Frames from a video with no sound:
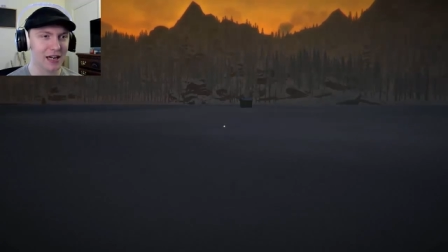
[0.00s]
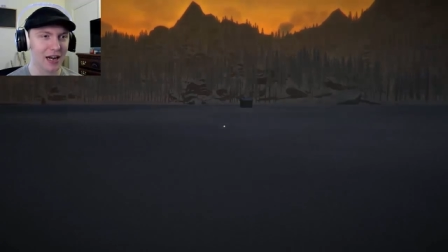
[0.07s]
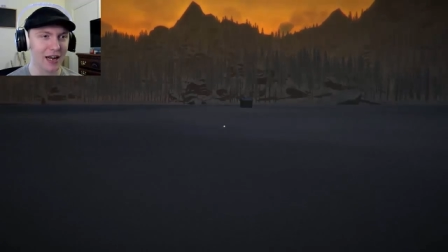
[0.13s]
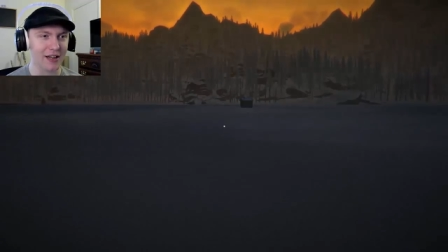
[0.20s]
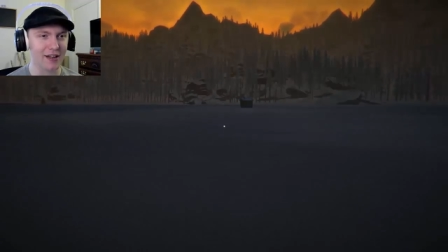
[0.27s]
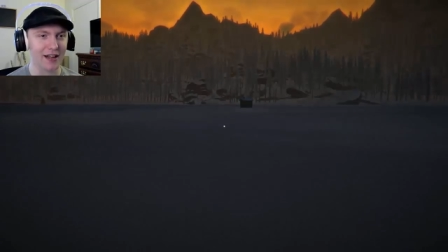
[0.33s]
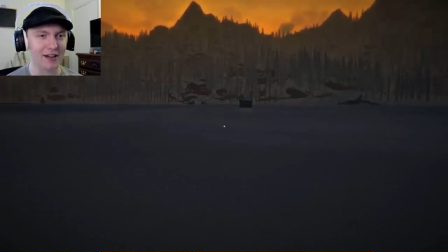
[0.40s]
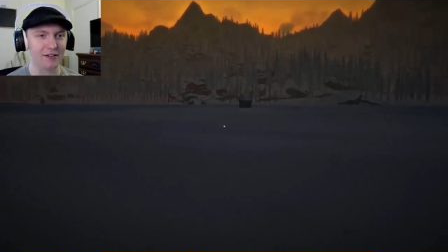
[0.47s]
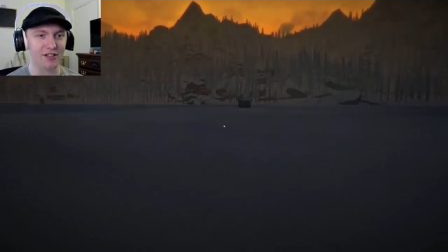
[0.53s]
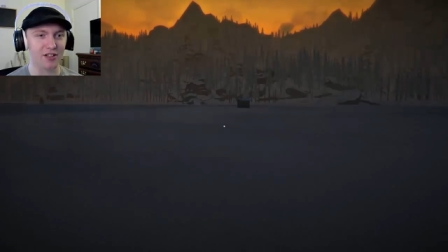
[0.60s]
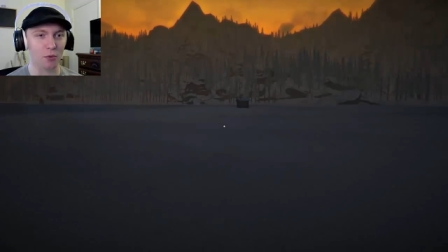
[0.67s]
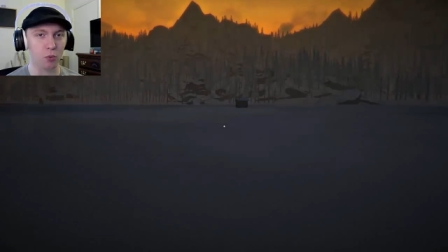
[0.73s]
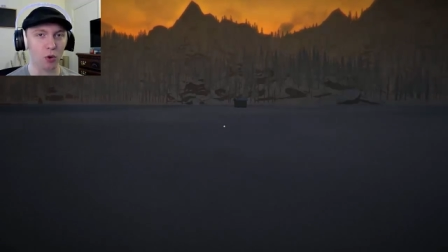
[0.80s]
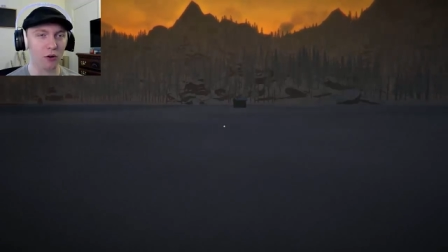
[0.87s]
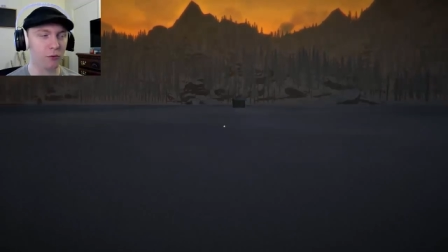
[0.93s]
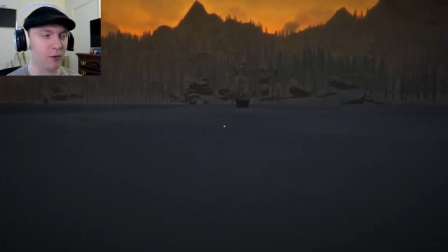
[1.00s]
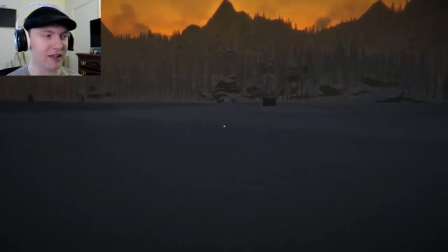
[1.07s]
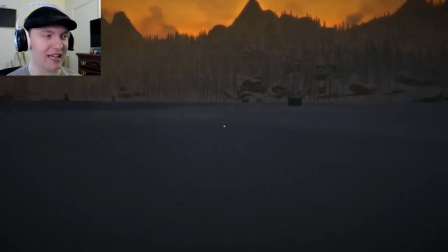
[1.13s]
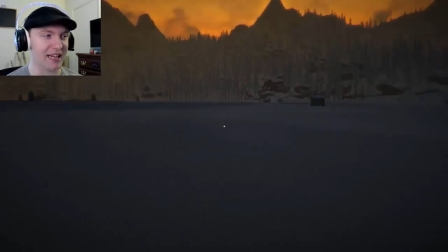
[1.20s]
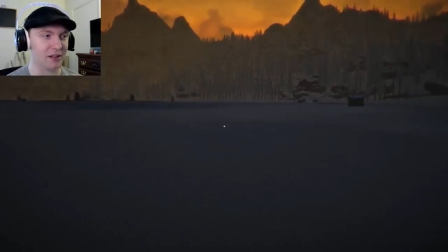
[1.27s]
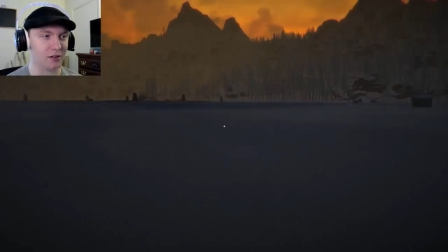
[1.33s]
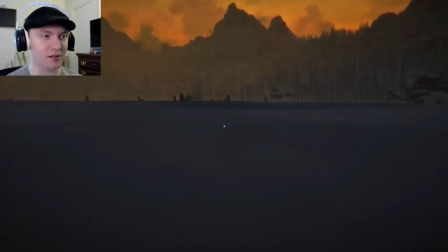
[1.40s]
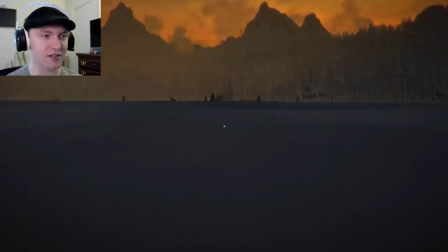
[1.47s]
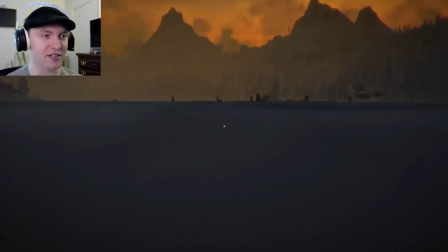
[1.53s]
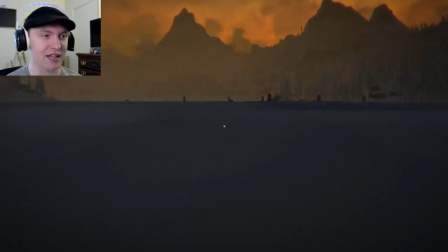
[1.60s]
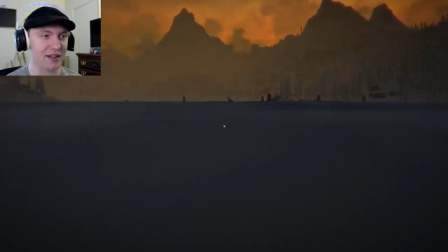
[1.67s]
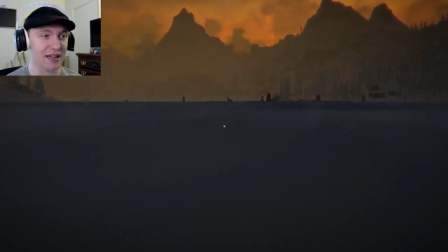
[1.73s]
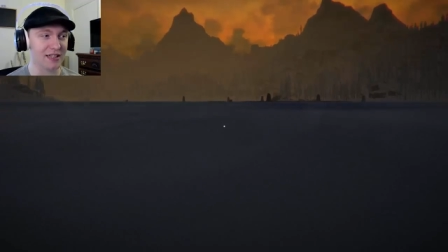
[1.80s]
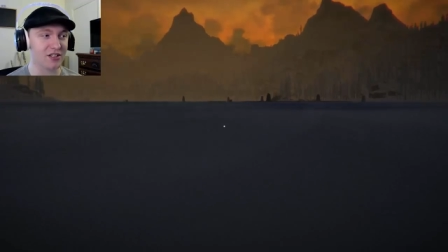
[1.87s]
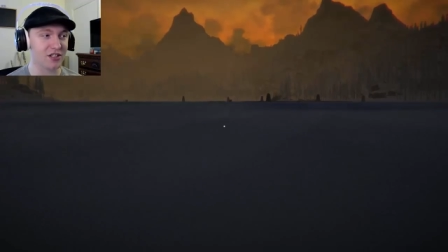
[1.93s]
And then there's a wolf with antlers,
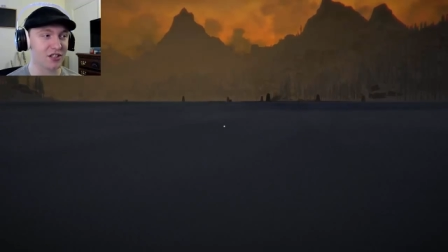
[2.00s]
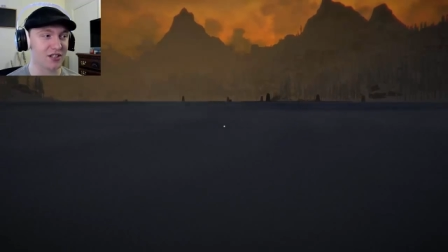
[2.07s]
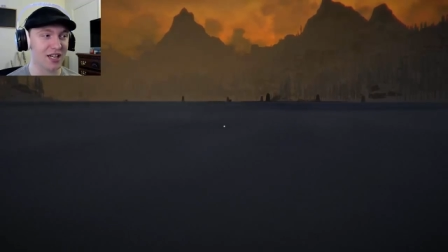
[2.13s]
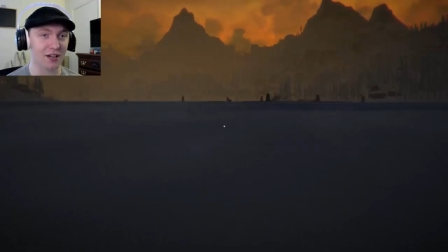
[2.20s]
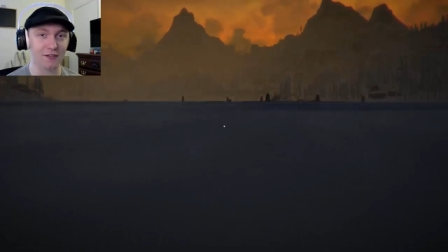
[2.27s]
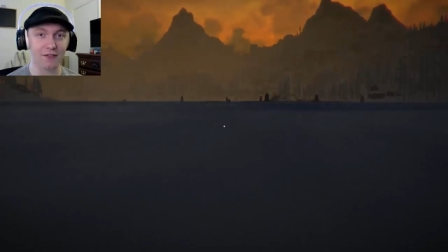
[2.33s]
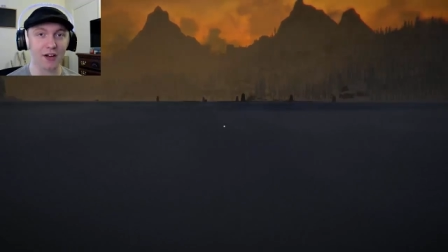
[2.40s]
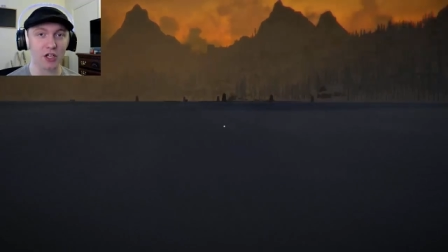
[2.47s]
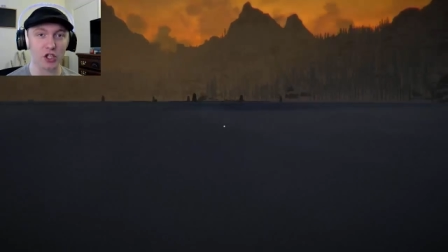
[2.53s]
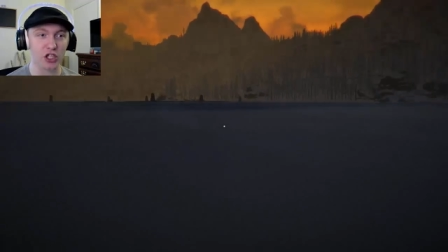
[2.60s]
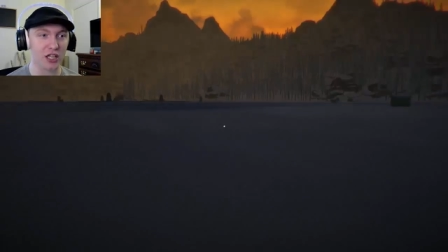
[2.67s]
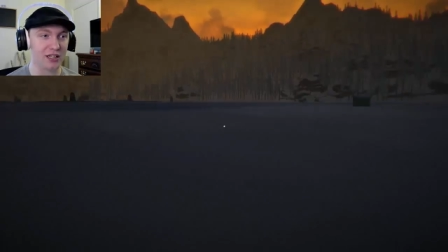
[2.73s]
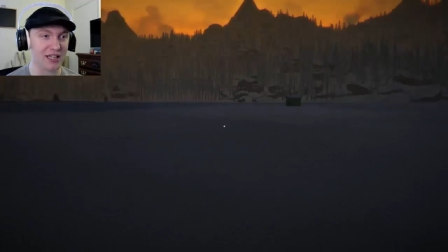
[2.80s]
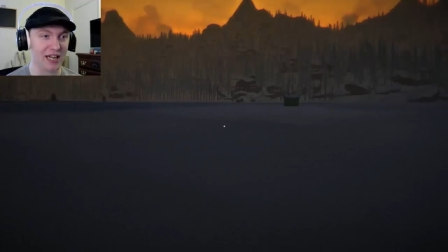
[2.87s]
and that's just terrifying shit.